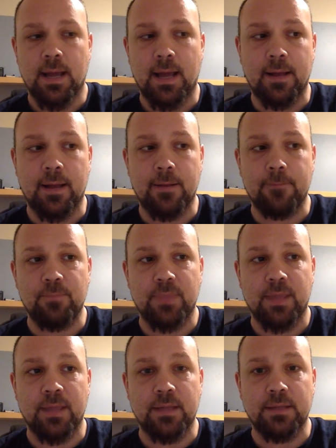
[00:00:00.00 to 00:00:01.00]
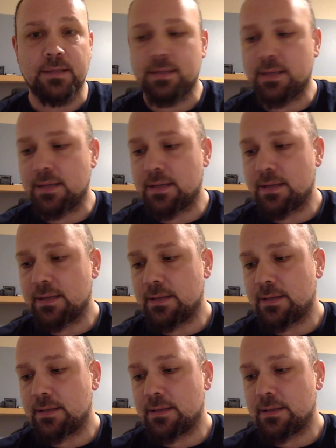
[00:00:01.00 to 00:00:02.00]
And
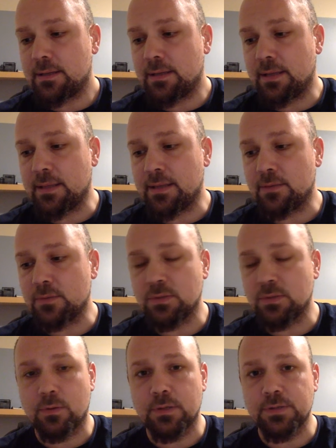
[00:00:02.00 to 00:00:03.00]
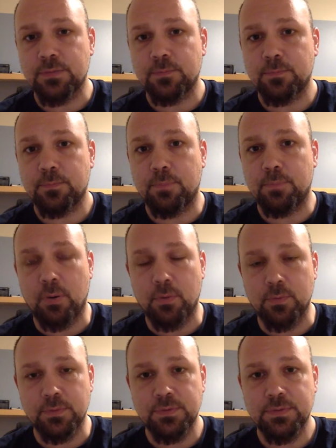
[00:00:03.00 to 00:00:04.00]
I think it was Laura's
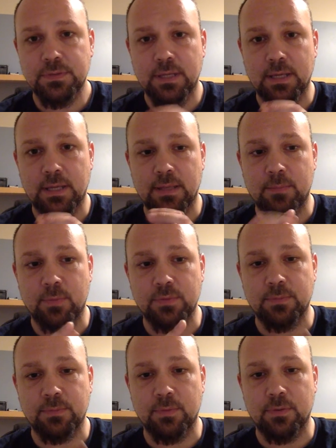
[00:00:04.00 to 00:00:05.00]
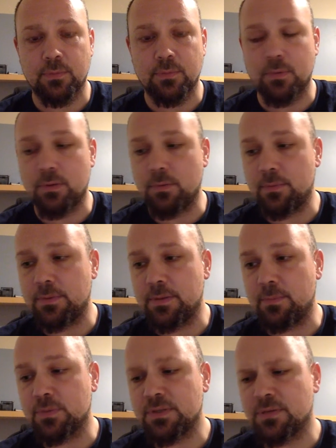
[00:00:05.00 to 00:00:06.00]
post, the post
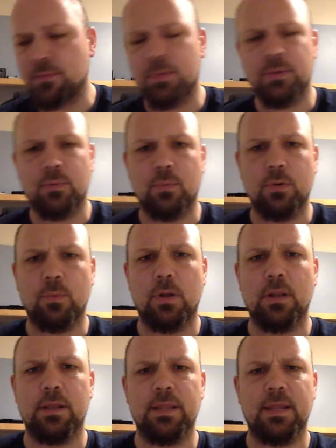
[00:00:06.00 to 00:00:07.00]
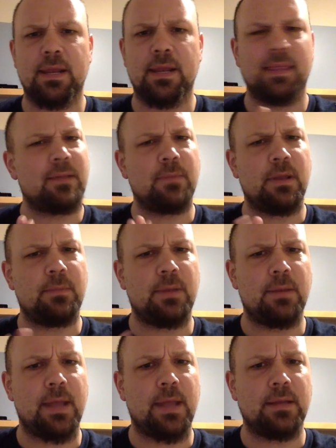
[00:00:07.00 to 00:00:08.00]
about the word wall, and then I think it might have
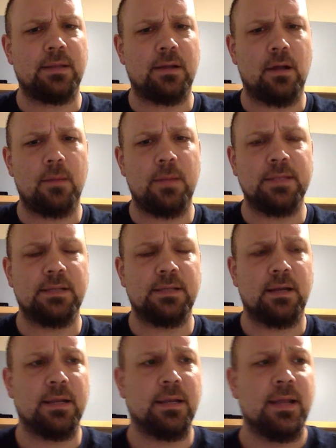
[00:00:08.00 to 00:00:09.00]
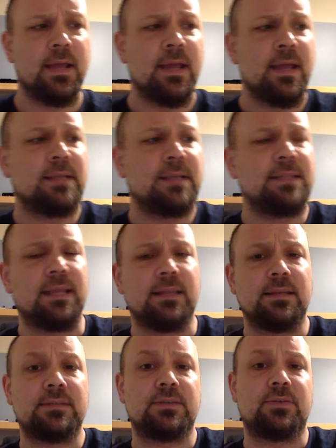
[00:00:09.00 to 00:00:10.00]
been Amanda that commented on it, saying
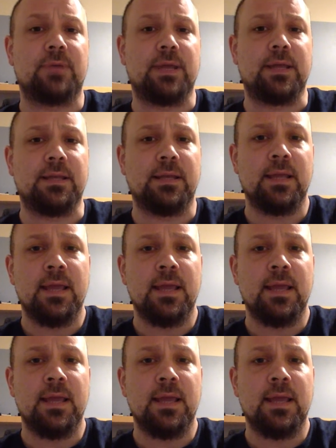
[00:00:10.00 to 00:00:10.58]
that it's a great